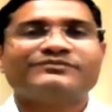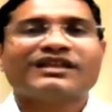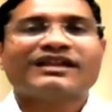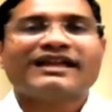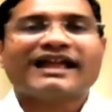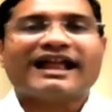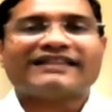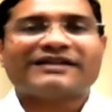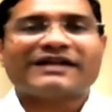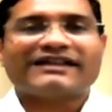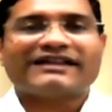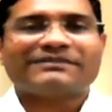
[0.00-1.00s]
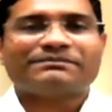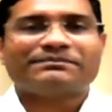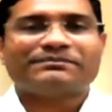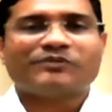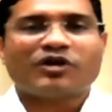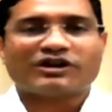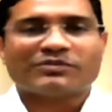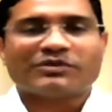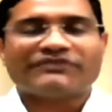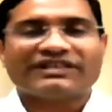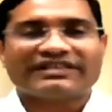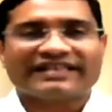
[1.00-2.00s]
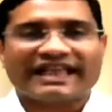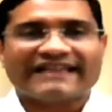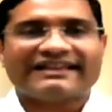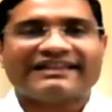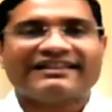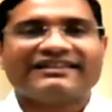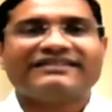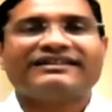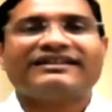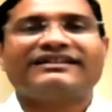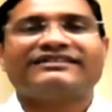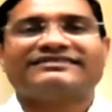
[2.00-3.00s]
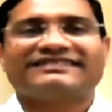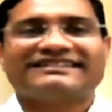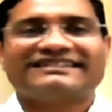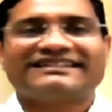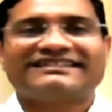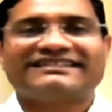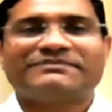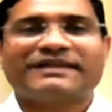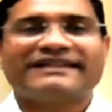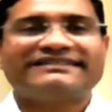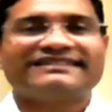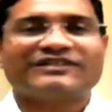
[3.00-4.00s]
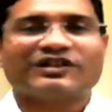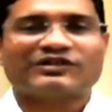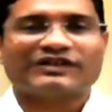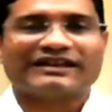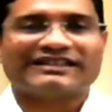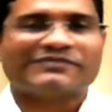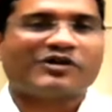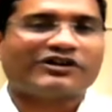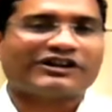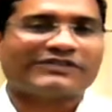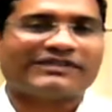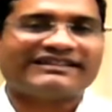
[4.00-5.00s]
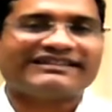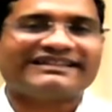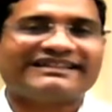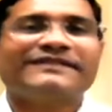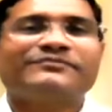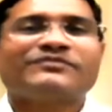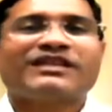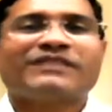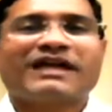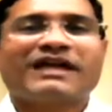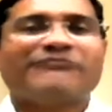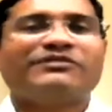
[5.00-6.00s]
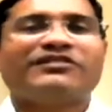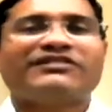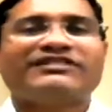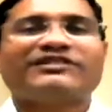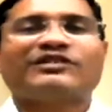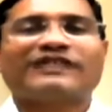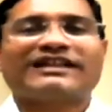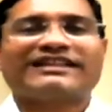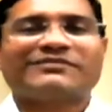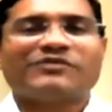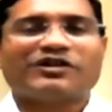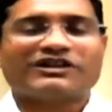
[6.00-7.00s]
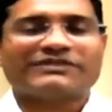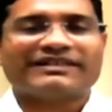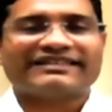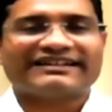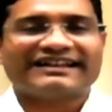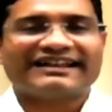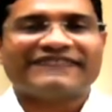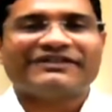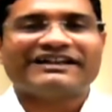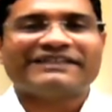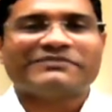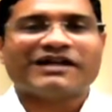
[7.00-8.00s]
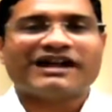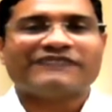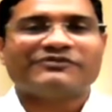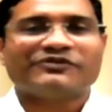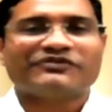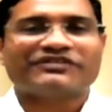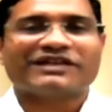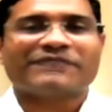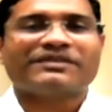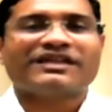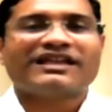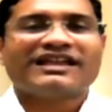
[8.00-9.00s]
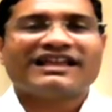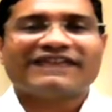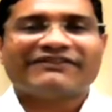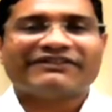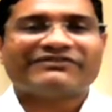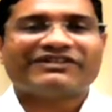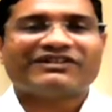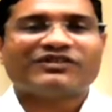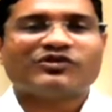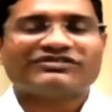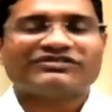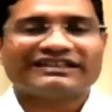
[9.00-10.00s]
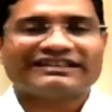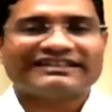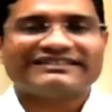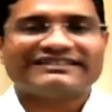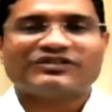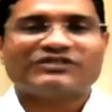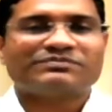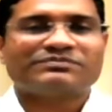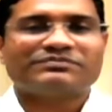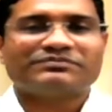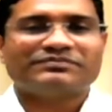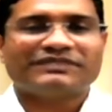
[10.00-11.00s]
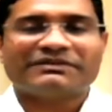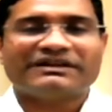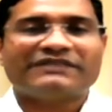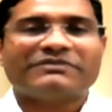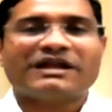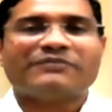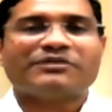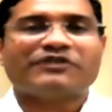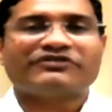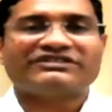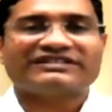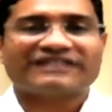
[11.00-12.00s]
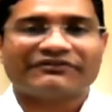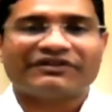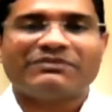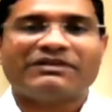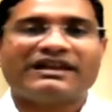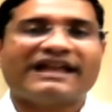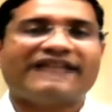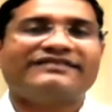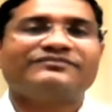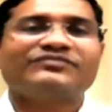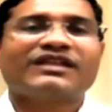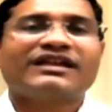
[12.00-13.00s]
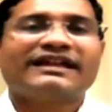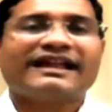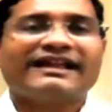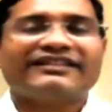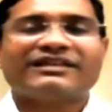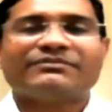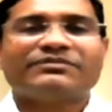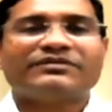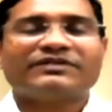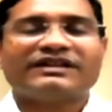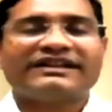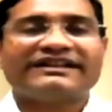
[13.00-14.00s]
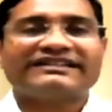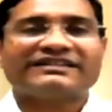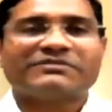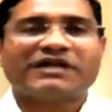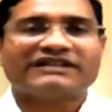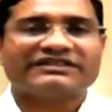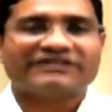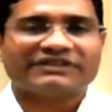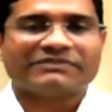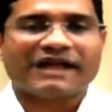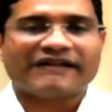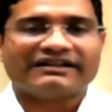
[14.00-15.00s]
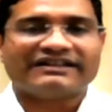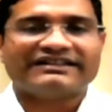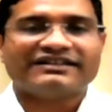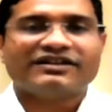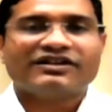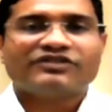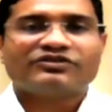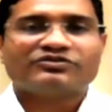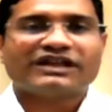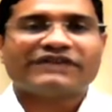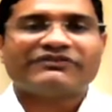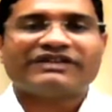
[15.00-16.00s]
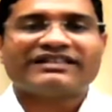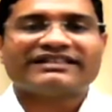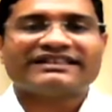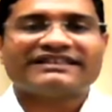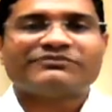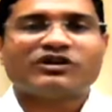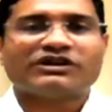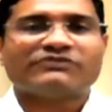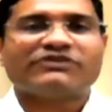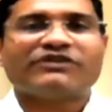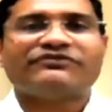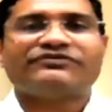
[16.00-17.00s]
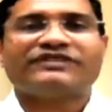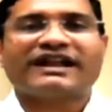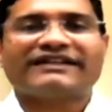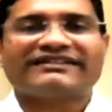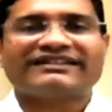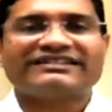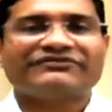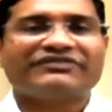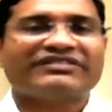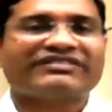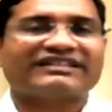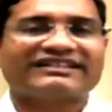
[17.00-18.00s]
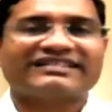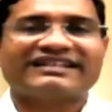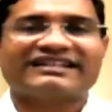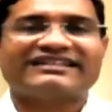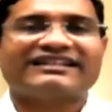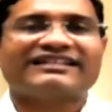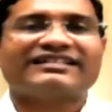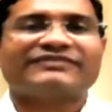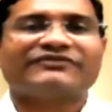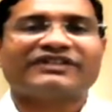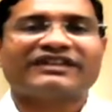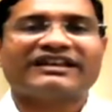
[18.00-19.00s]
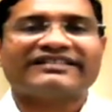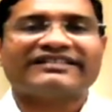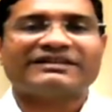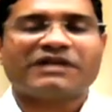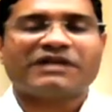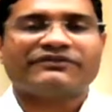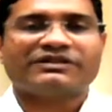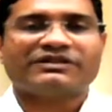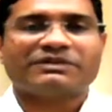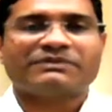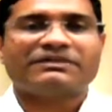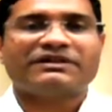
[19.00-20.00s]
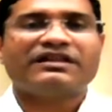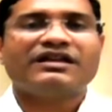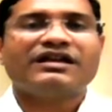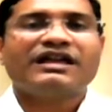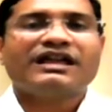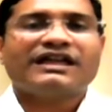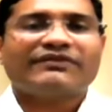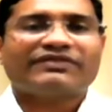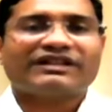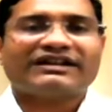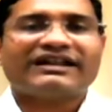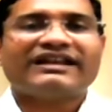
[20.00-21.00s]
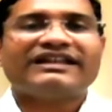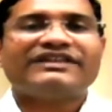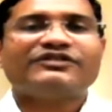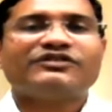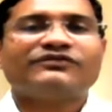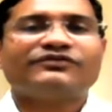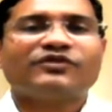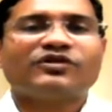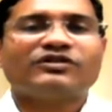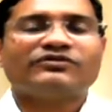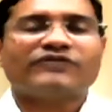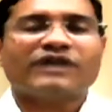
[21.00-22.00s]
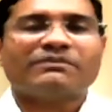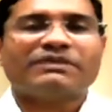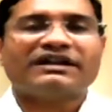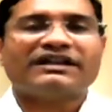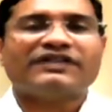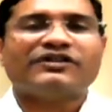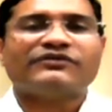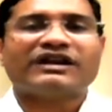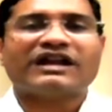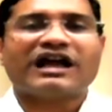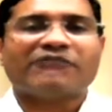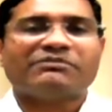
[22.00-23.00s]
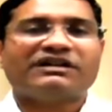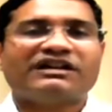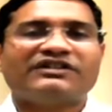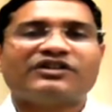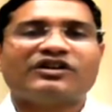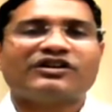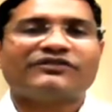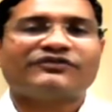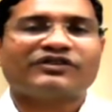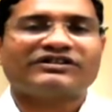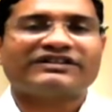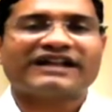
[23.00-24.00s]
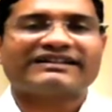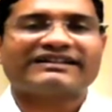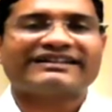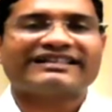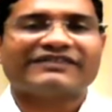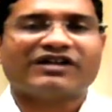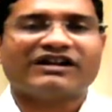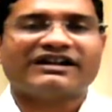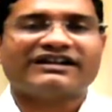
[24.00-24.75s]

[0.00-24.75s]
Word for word: at the, at the bottom of the cycle, uh, the, the, the bench is also at the bottom and the manpower is also at the bottom. And suddenly when demand moves up, everyone goes chasing those limited manpower which is available and ends up hitting the margins very badly. So today we are seeing bottom of attrition, which suggests that there is very less demand for the people. If suddenly, you know, for a billion or one and a half billion dollar of contract gets awarded